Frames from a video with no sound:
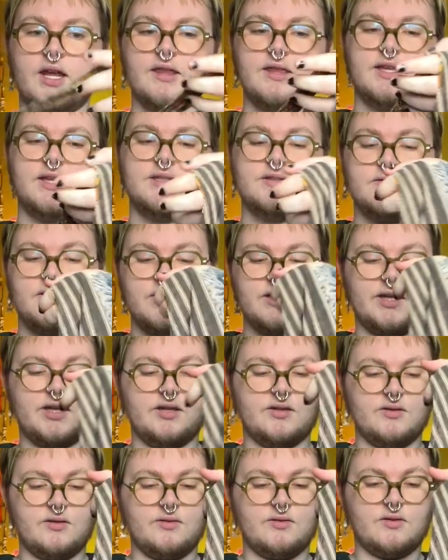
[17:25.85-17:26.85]
I think it's really
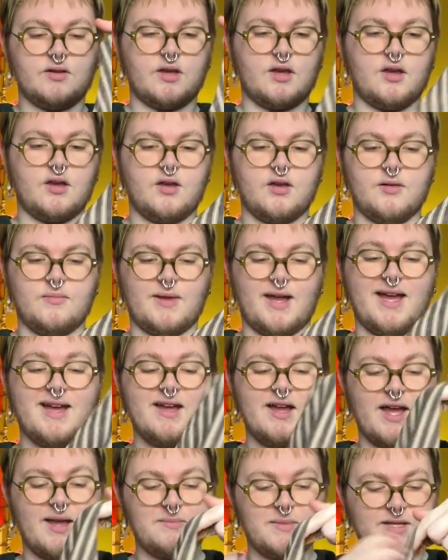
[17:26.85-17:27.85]
cute.
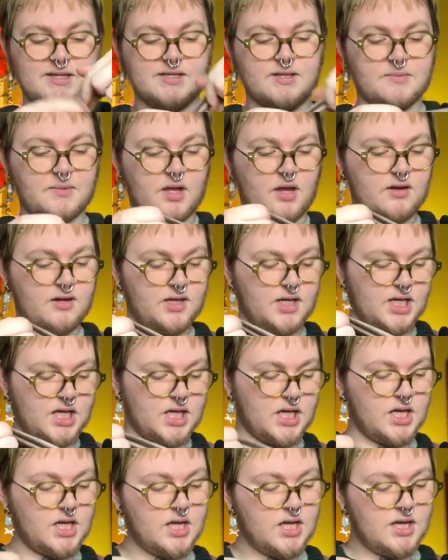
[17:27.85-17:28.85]
I messed up
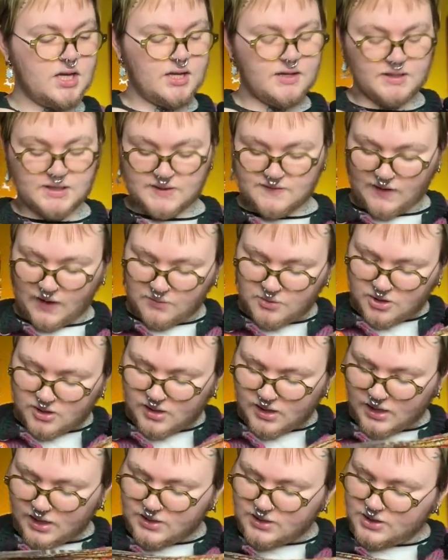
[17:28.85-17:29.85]
cutting this fabric,
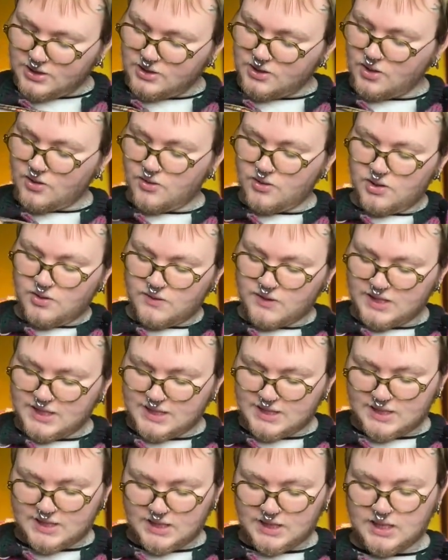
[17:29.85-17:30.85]
and so you can
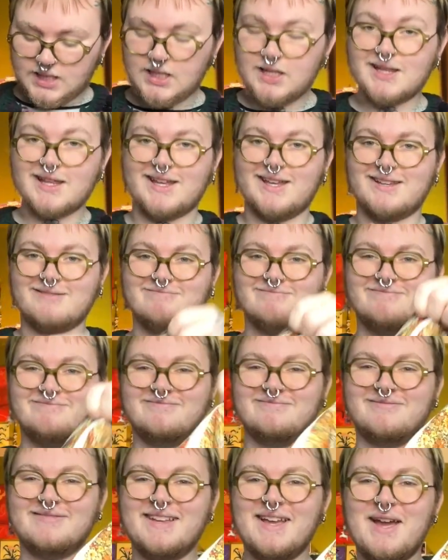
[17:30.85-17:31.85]
see like
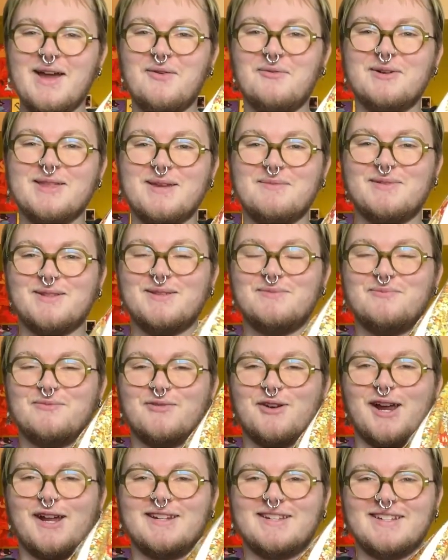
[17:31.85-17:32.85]
where they put the
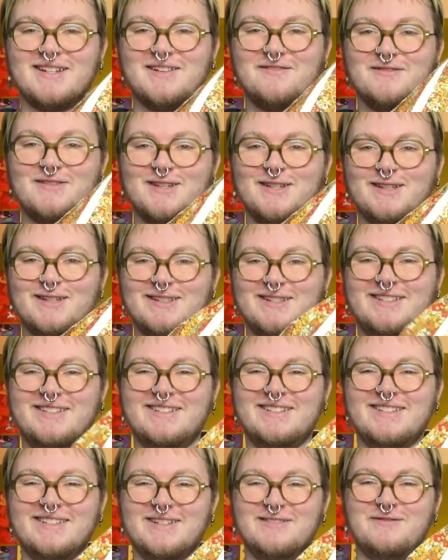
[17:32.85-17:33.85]
branding of the
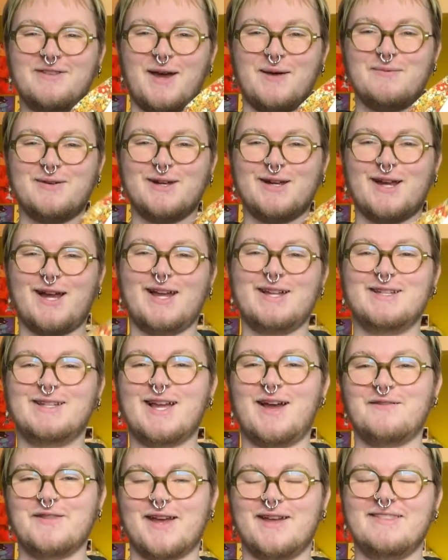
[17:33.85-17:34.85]
the fabric. I
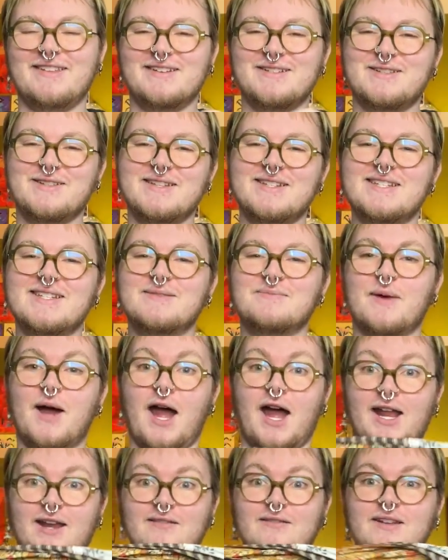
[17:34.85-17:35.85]
have that in there. So this is
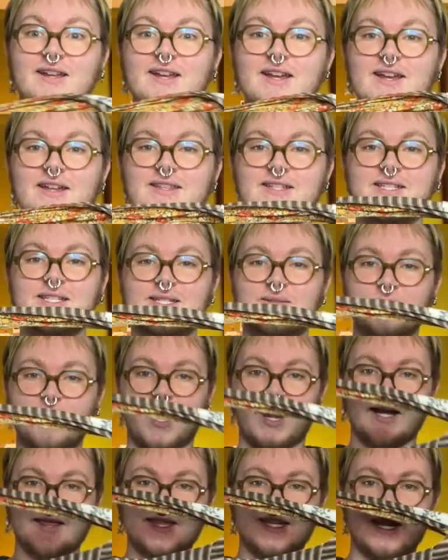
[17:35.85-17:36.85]
mine. This is
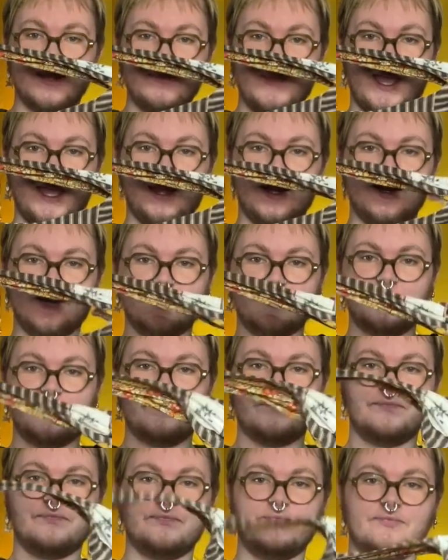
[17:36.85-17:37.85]
mine that I made,
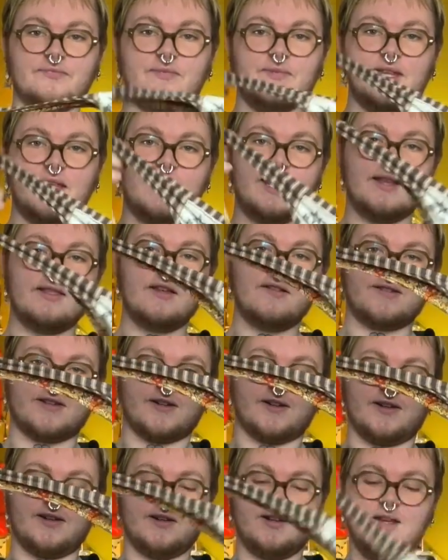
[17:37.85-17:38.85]
and I love
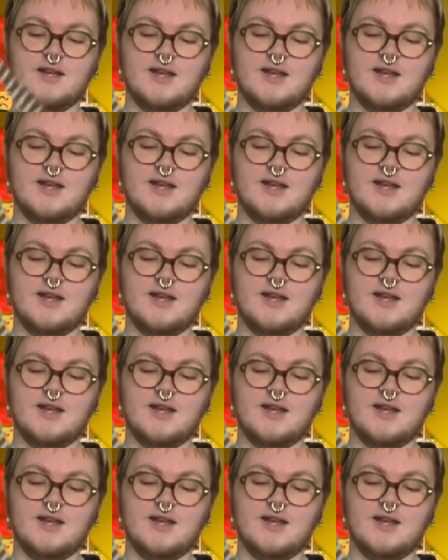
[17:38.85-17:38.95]
her.